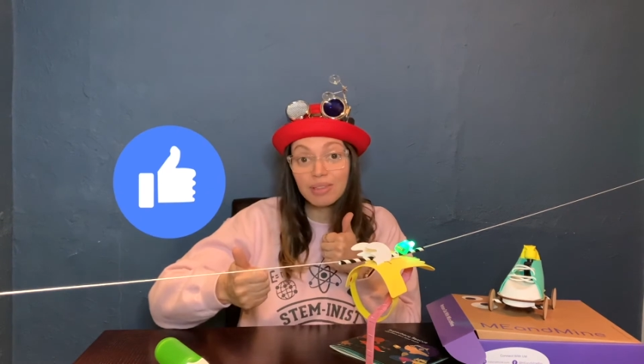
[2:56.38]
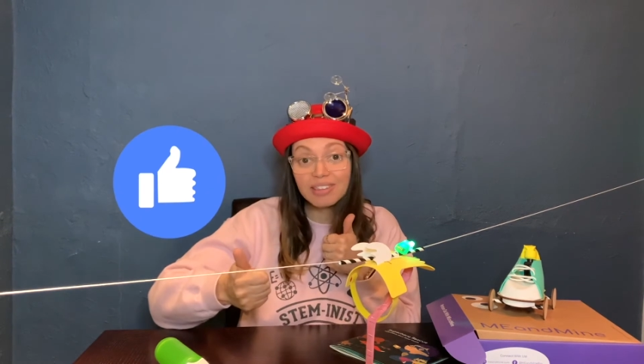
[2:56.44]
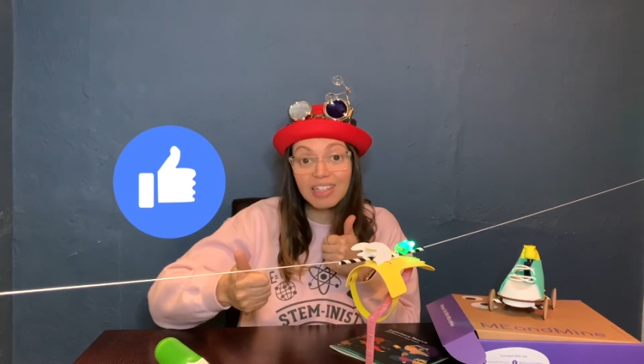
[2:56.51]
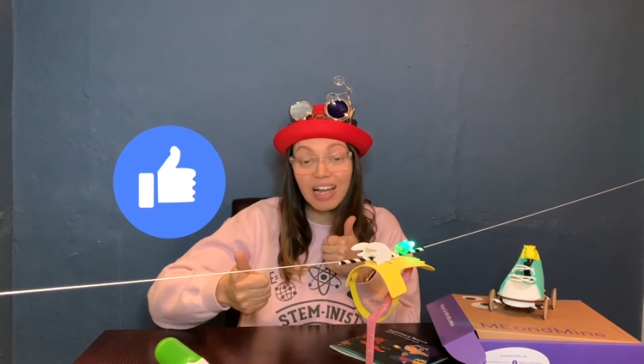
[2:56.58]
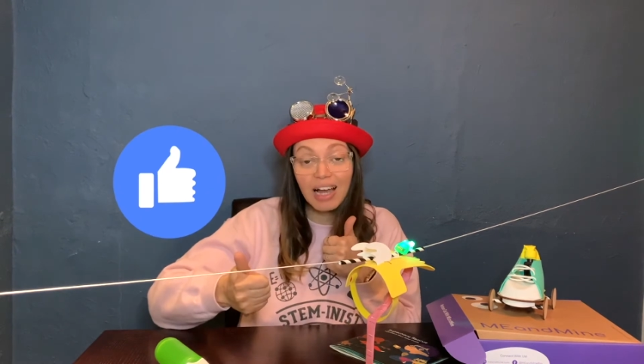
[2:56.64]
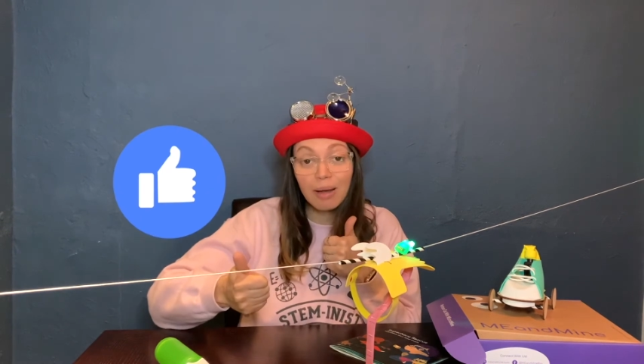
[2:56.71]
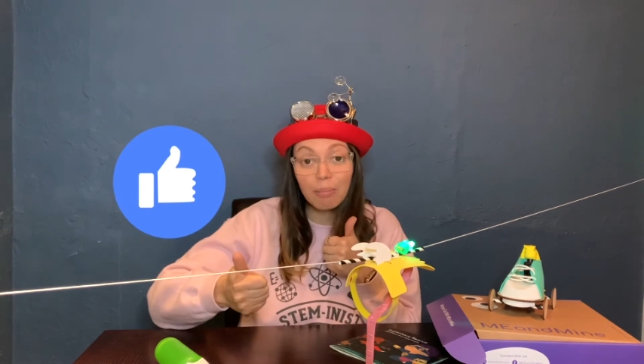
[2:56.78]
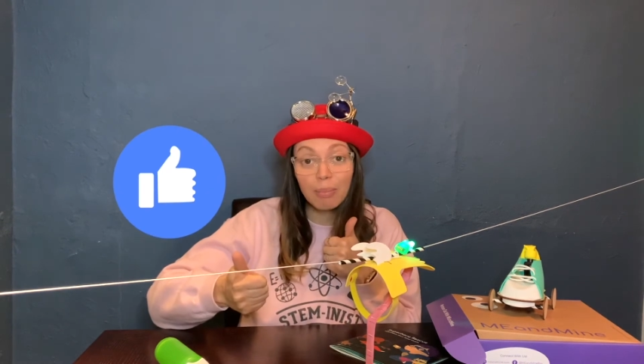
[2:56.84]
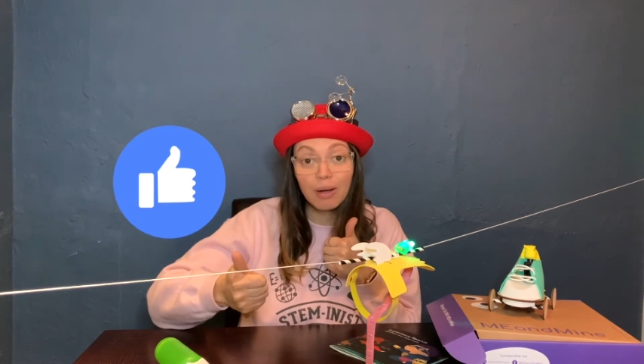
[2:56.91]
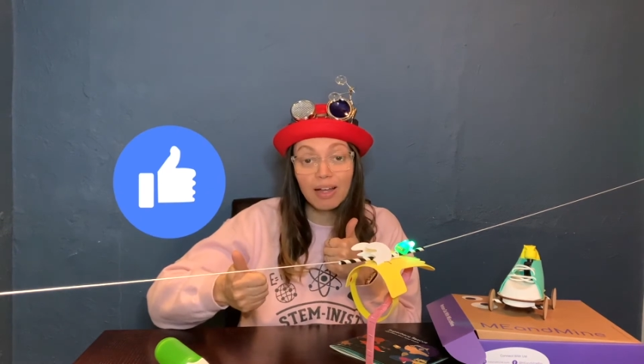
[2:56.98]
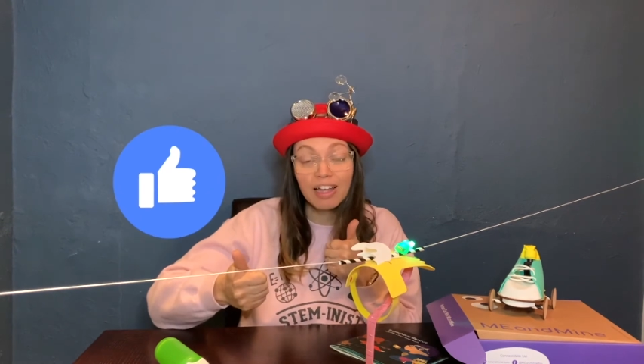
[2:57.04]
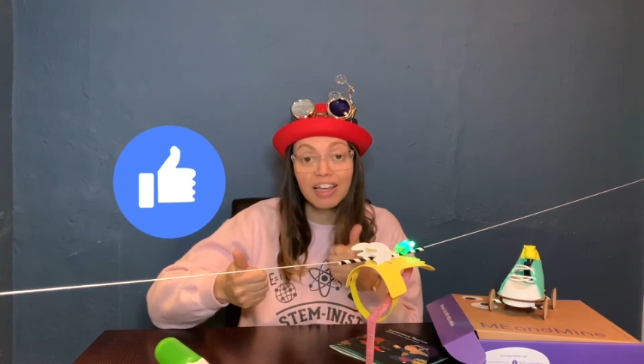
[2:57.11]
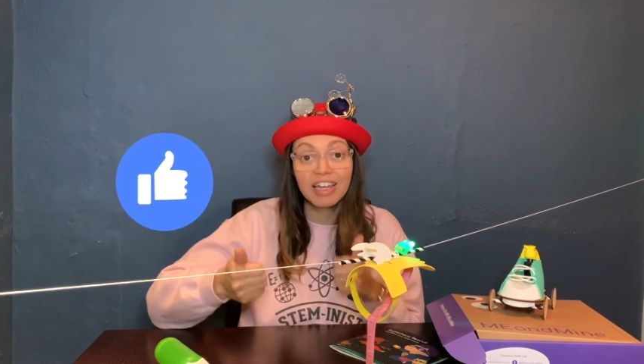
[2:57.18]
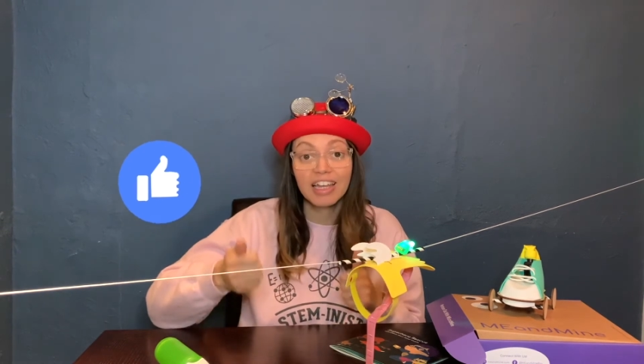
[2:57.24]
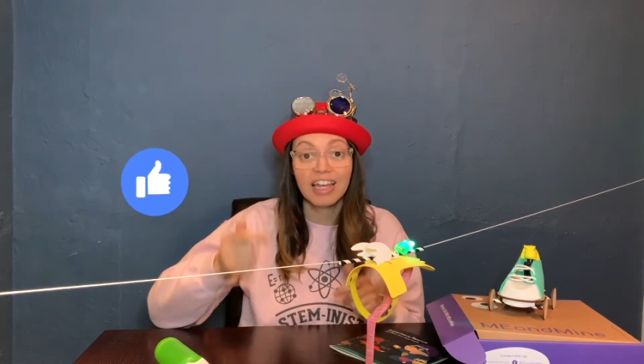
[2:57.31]
up
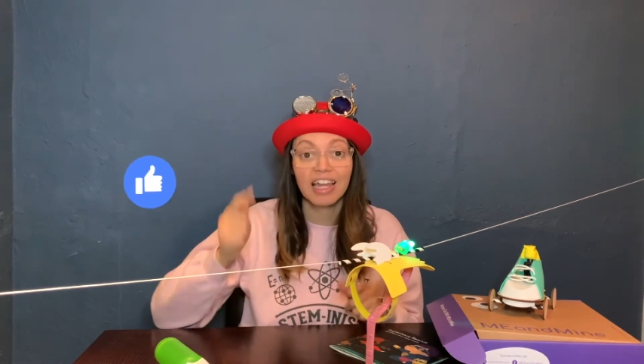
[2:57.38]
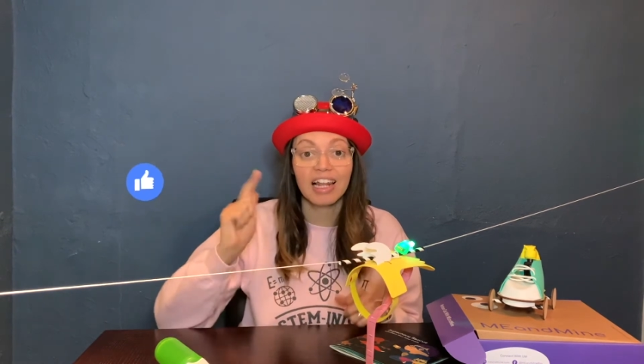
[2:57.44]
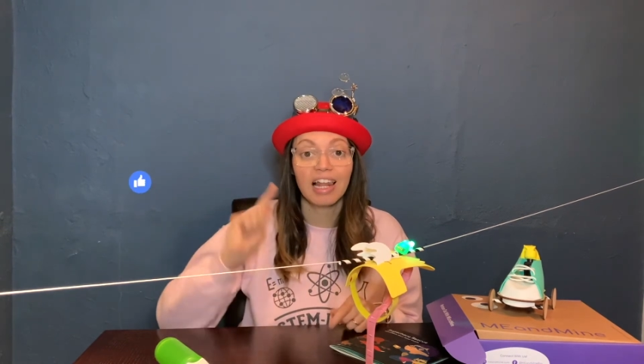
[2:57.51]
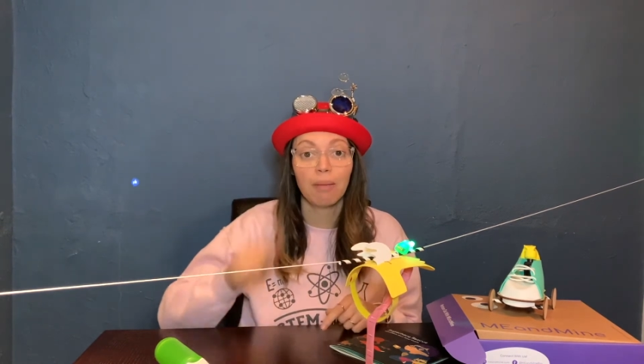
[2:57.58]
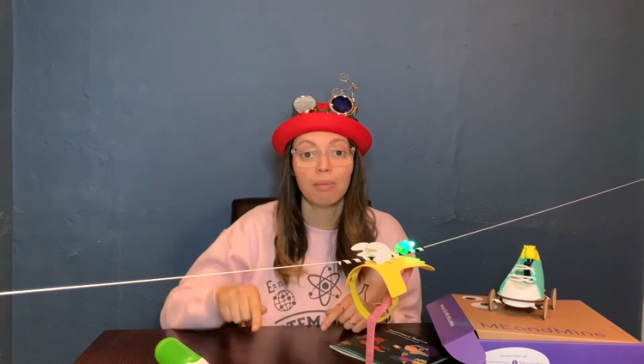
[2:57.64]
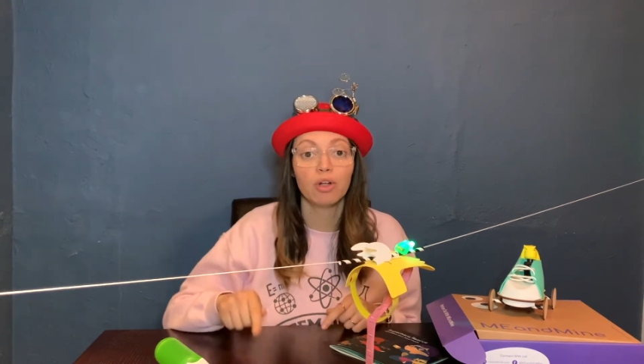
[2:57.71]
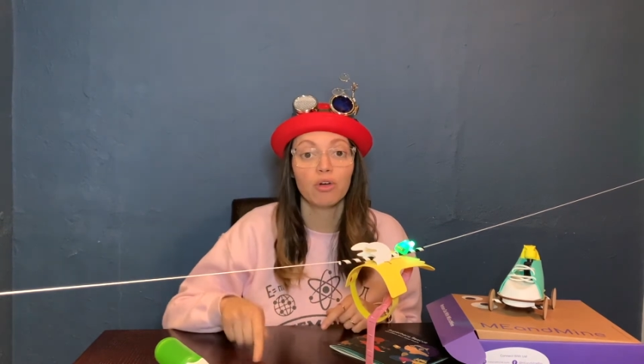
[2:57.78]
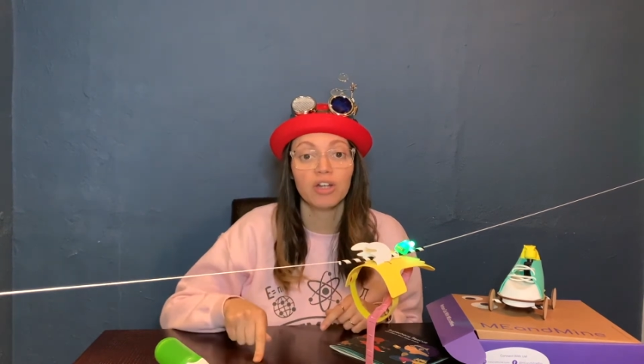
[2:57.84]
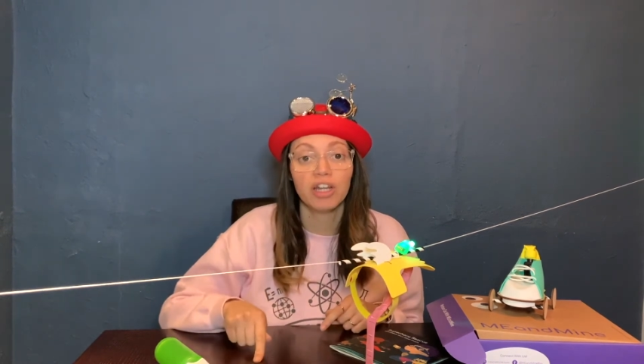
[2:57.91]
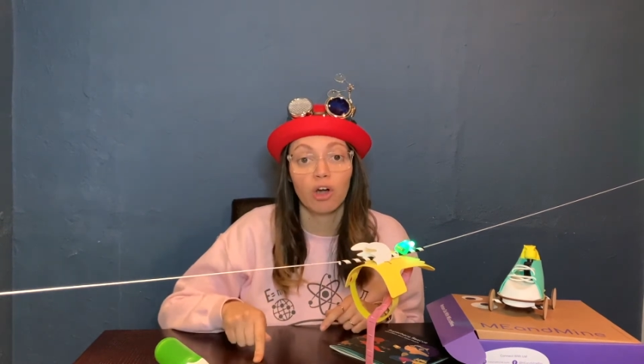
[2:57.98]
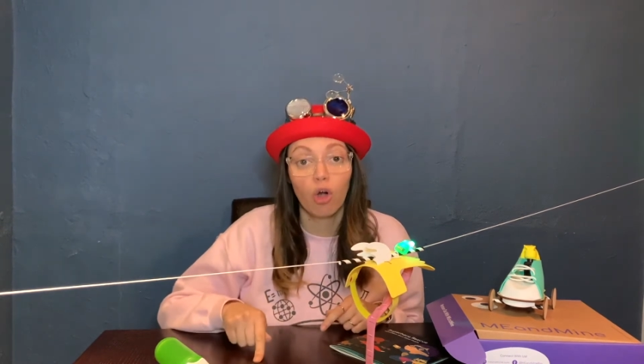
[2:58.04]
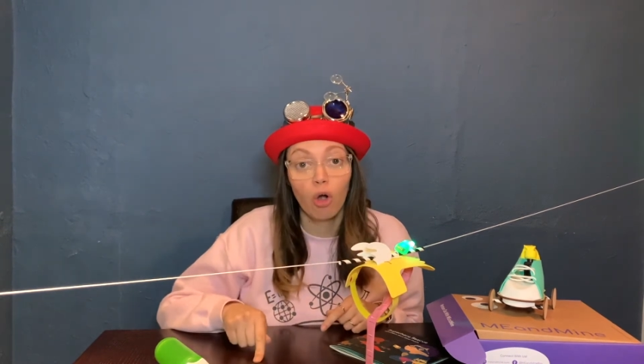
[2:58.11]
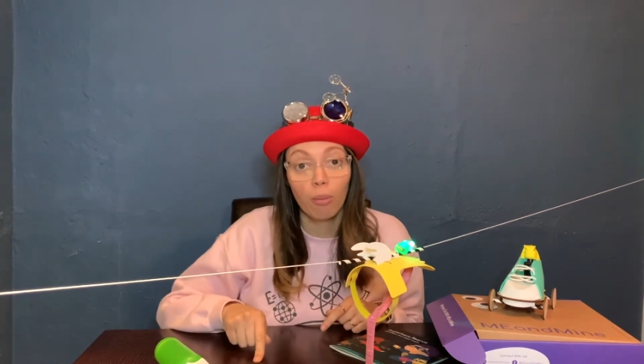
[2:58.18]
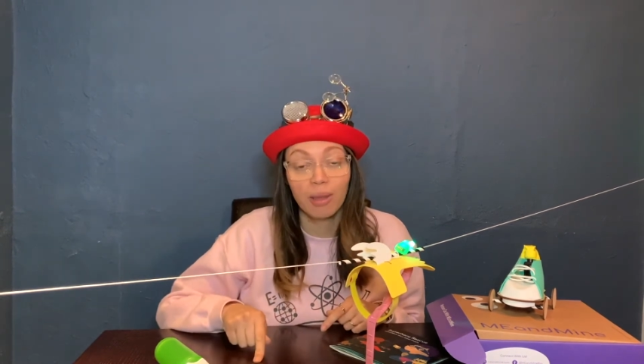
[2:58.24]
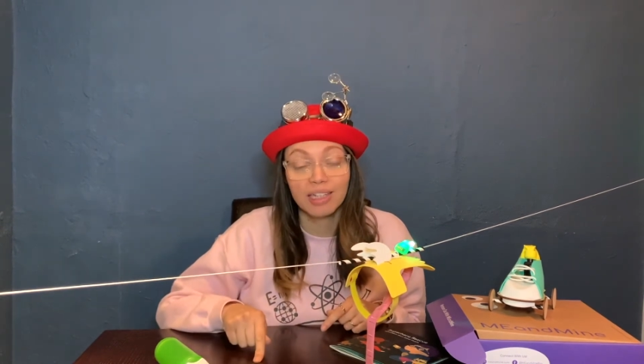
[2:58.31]
and let me know in the
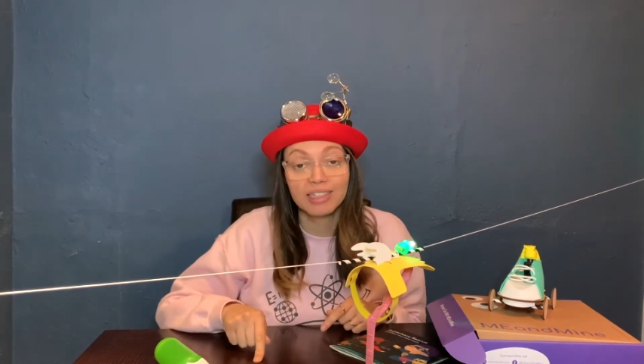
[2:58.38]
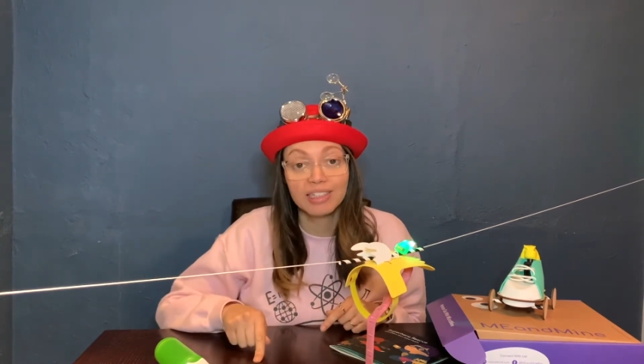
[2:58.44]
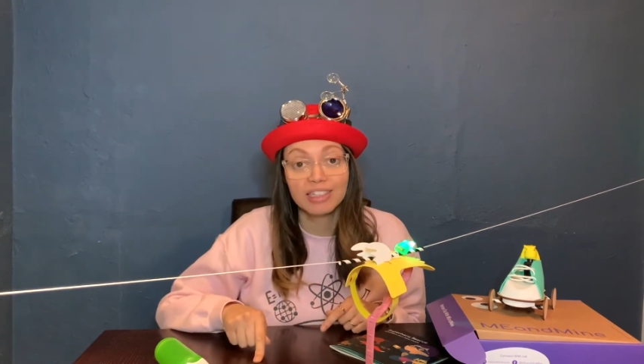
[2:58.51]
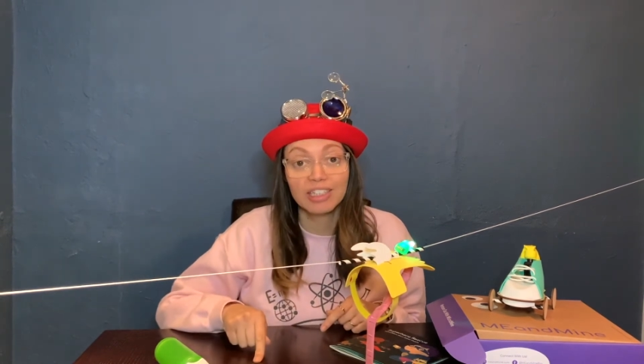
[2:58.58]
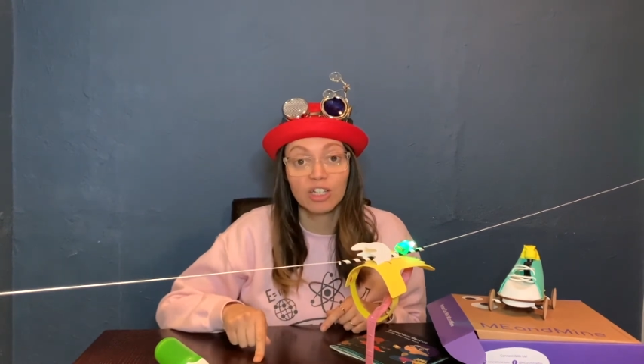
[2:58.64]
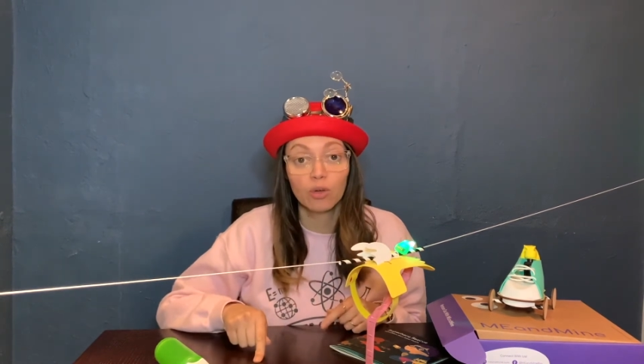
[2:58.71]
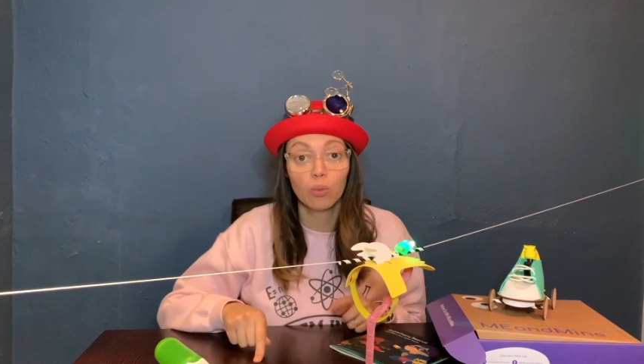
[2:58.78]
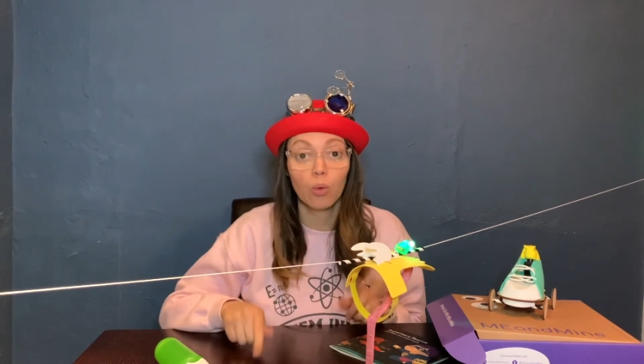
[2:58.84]
comments